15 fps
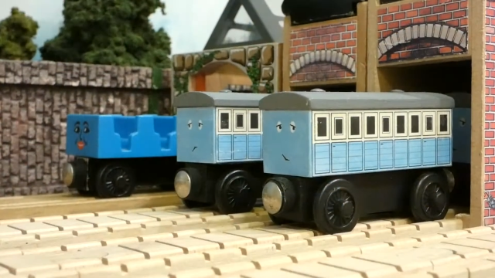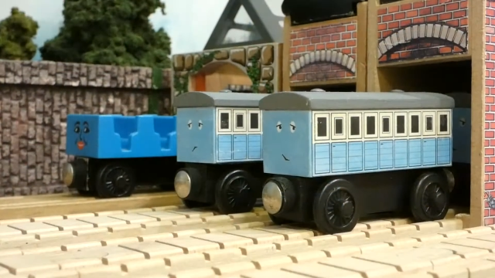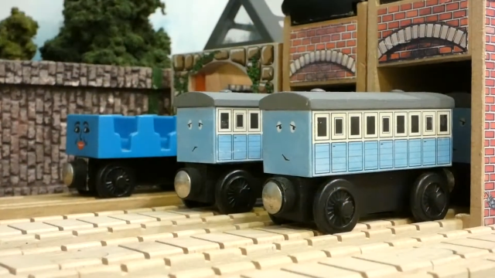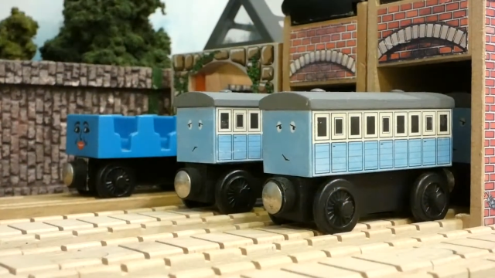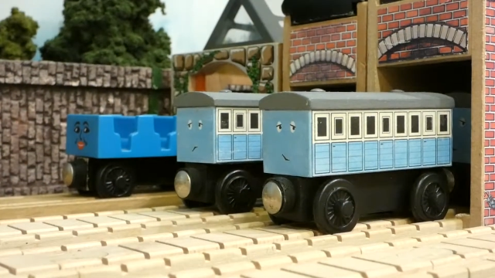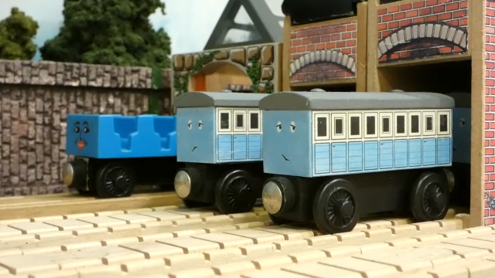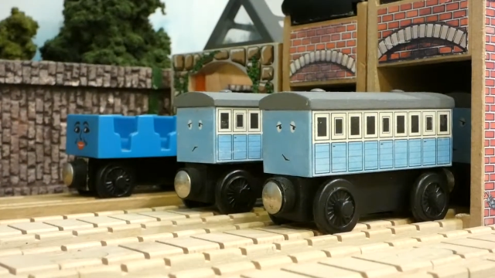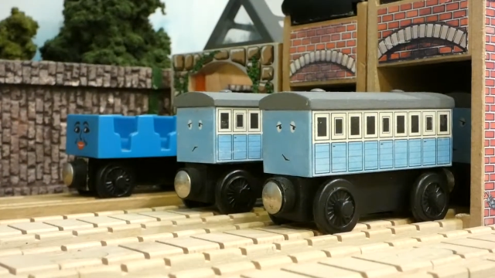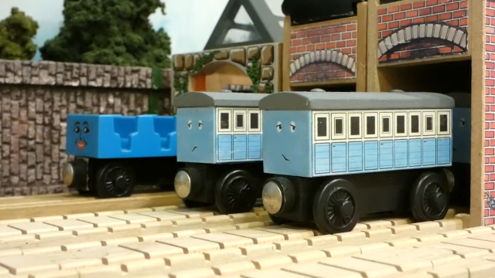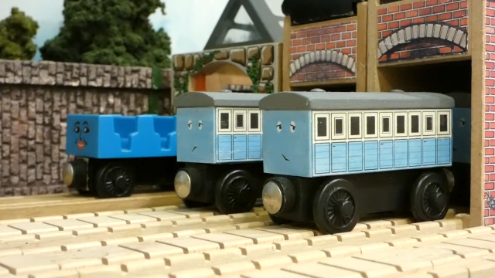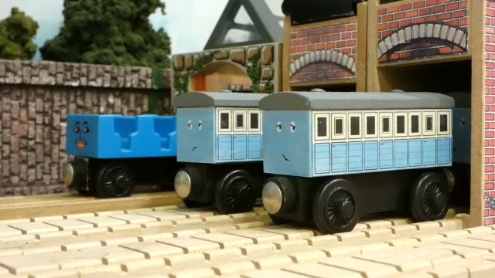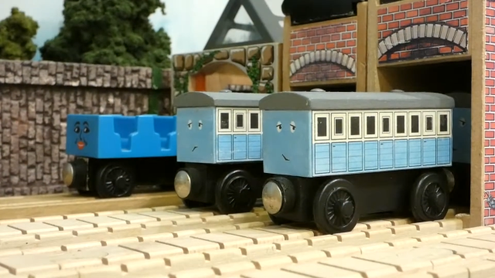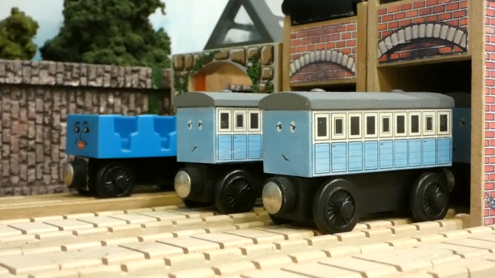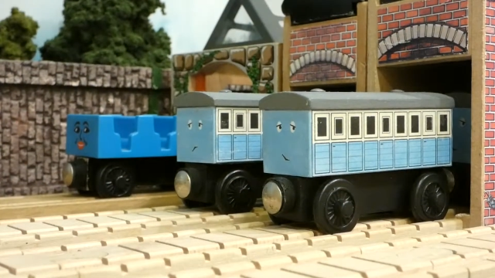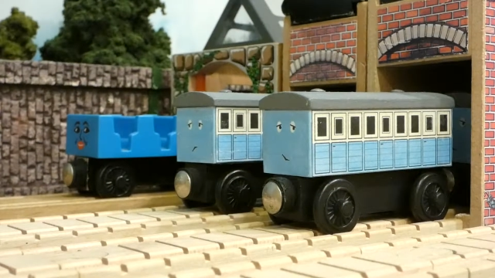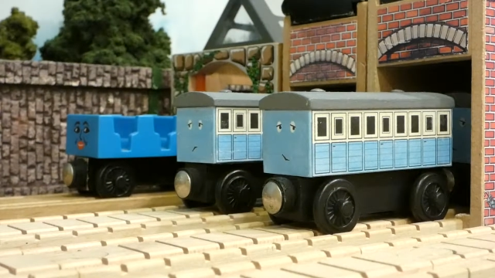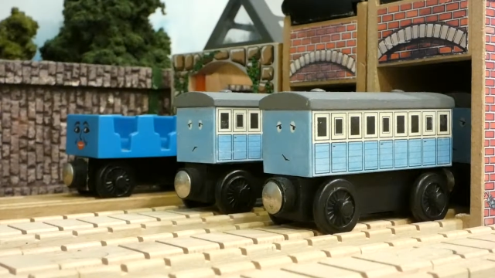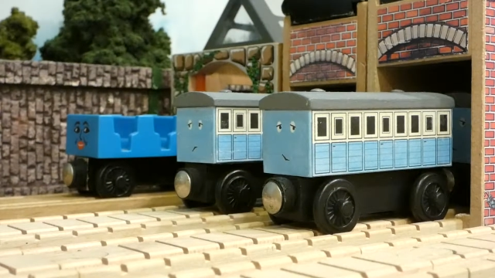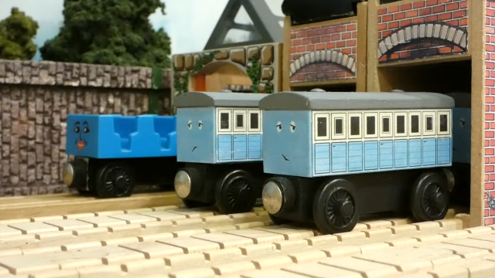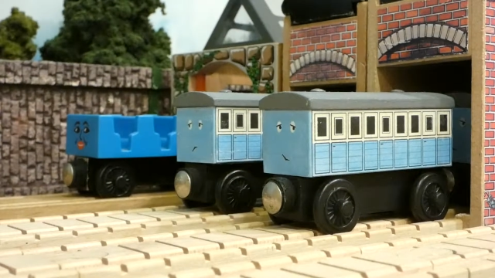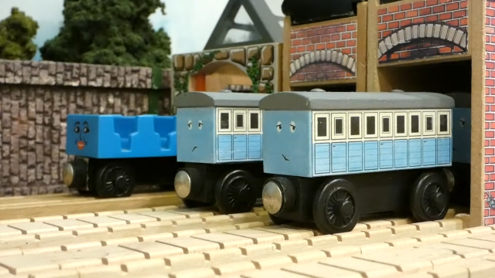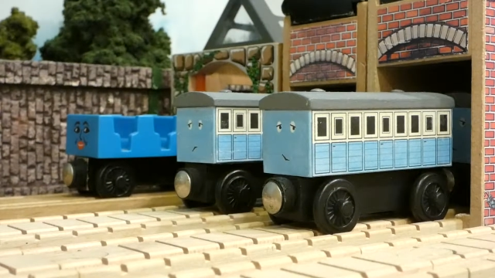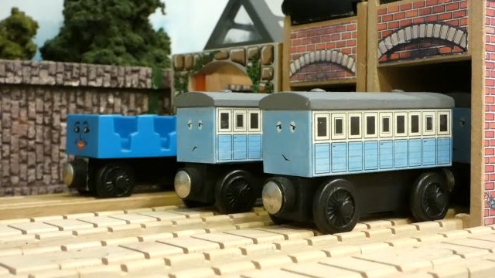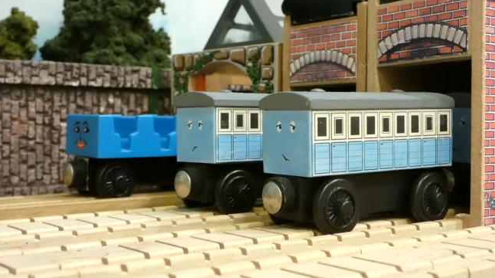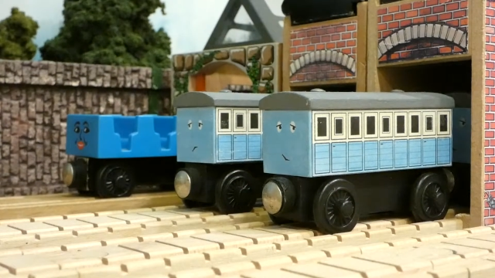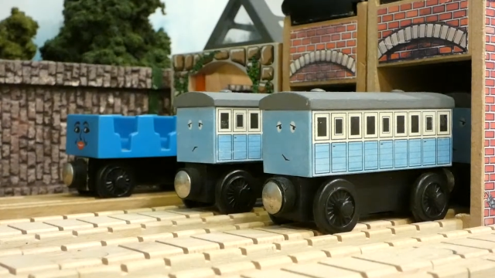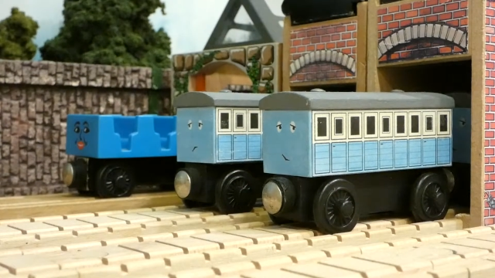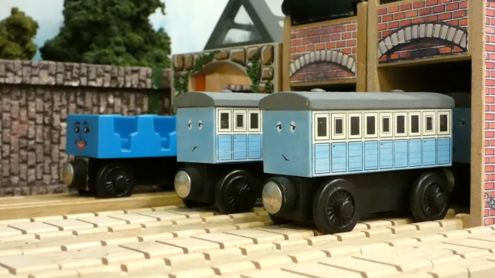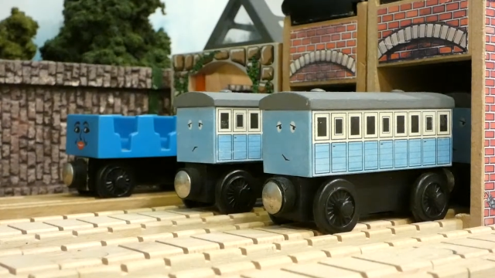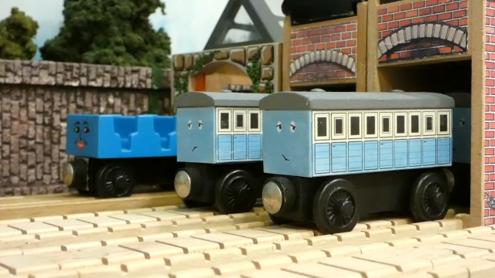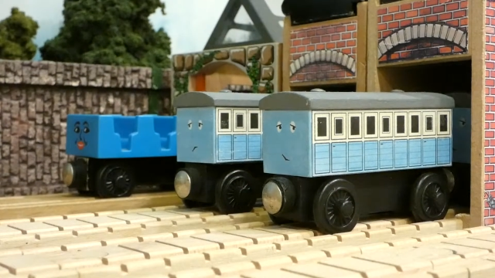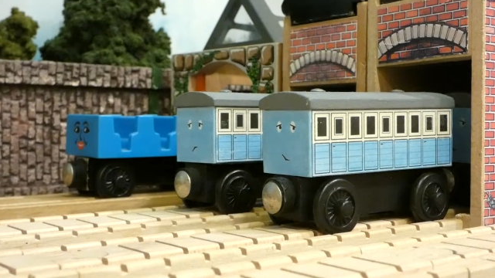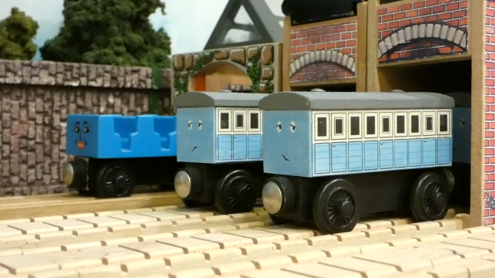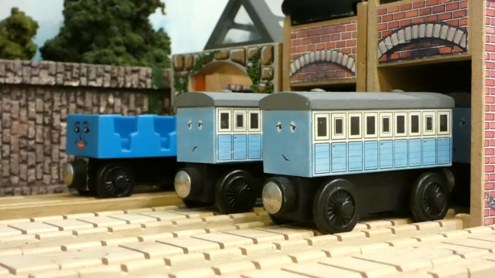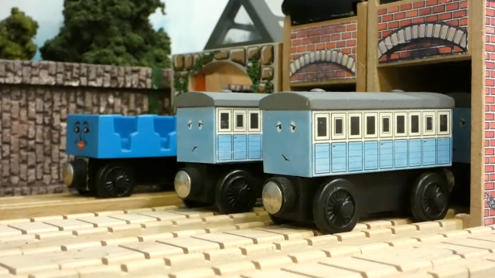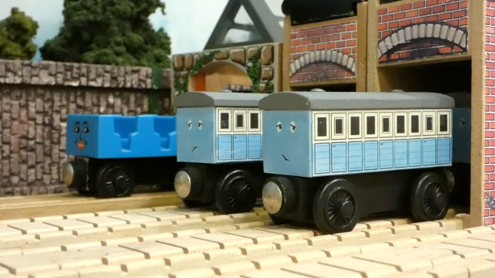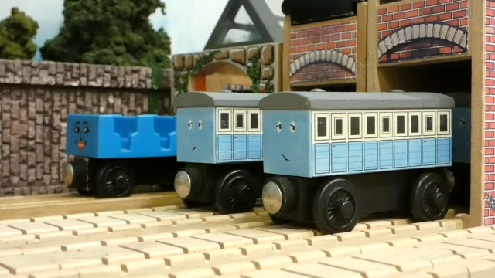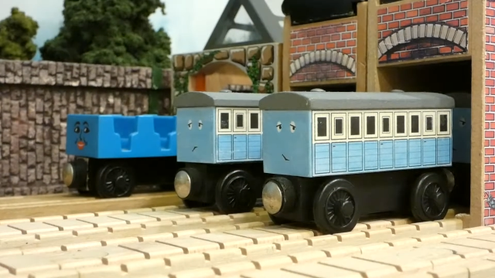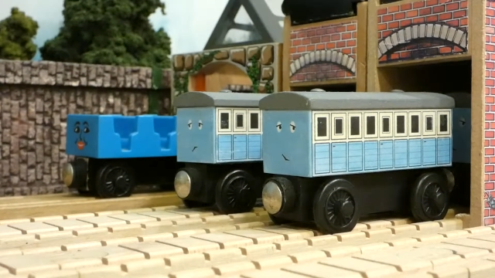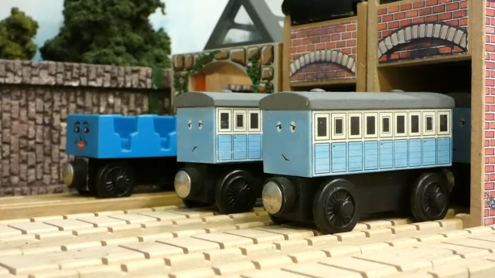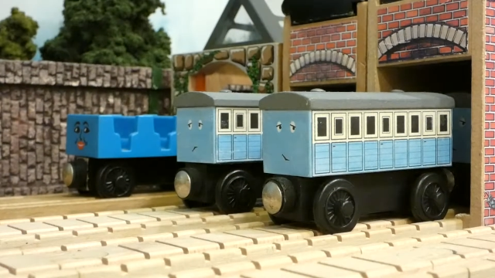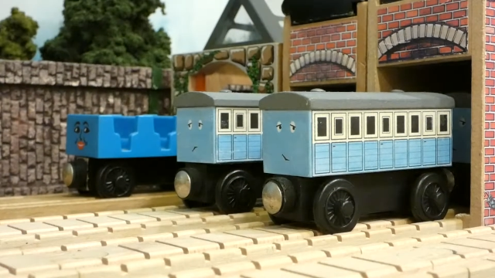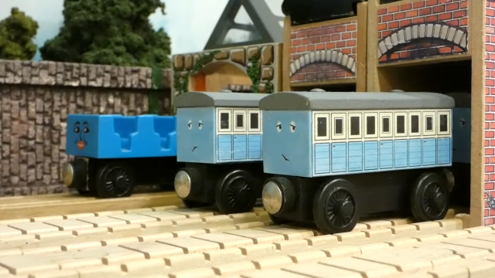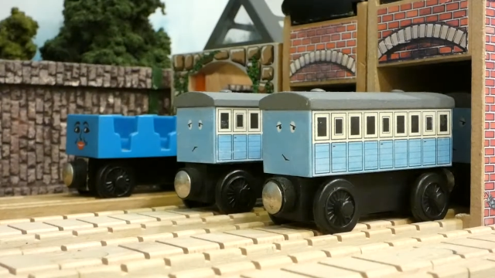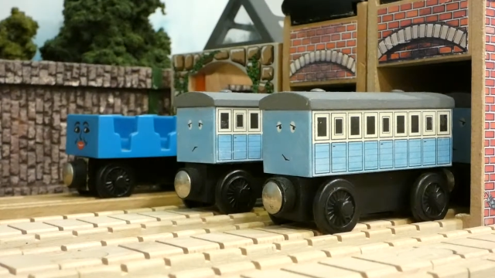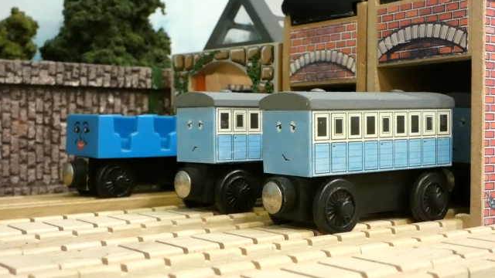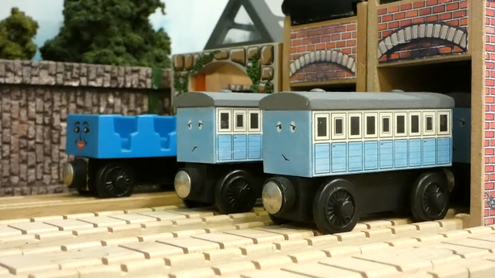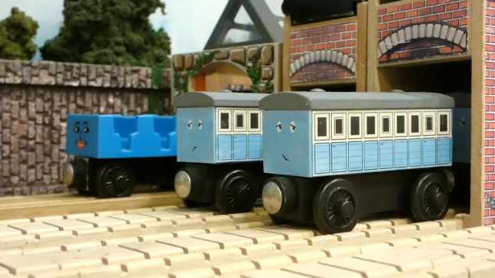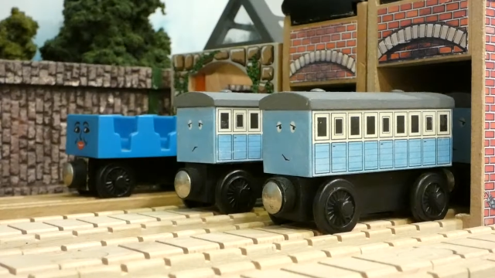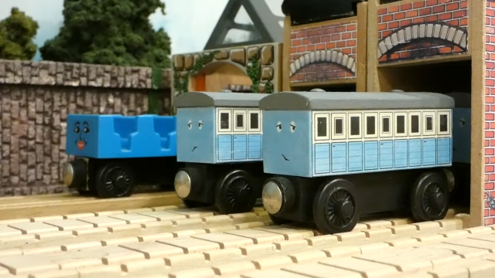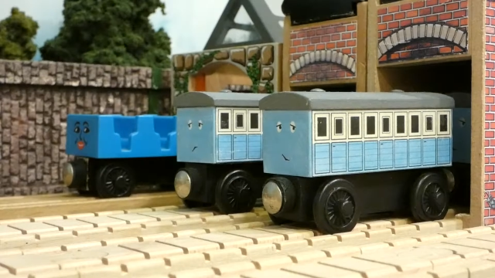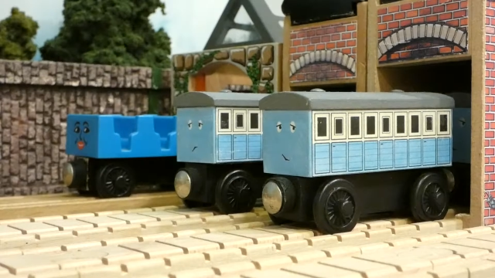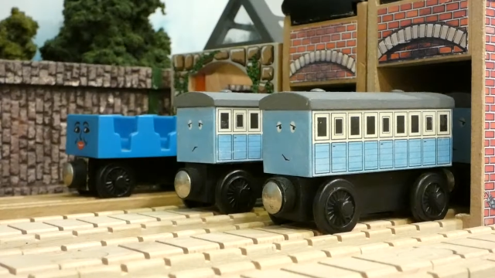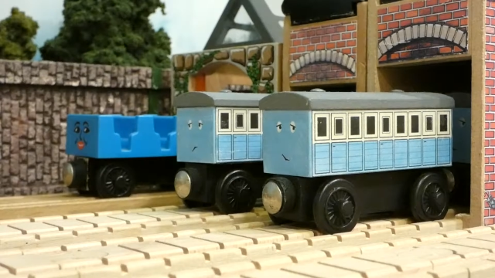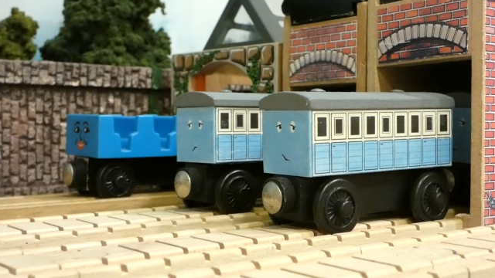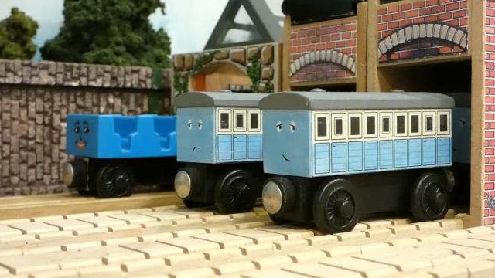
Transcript: Nobody's mouth can be seen.